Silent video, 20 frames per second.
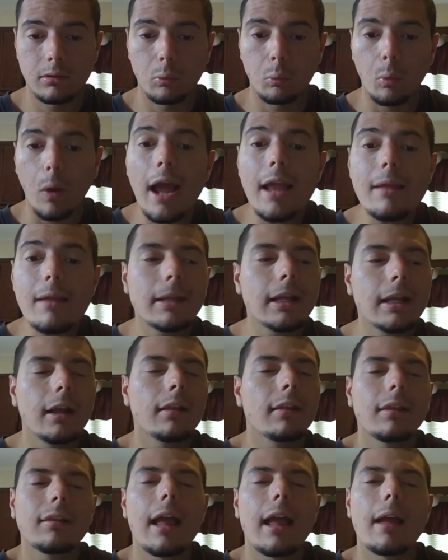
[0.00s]
Why? Because
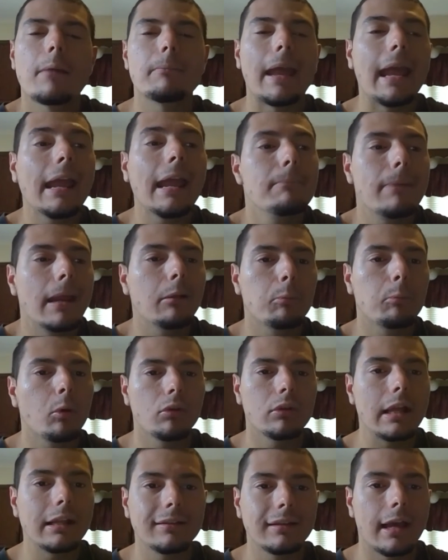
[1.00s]
it's not A, baseball's
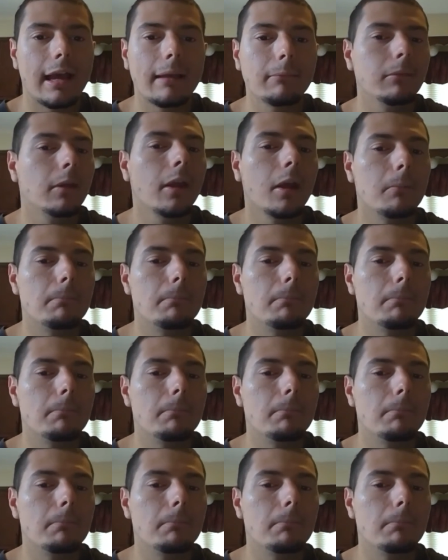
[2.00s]
not time.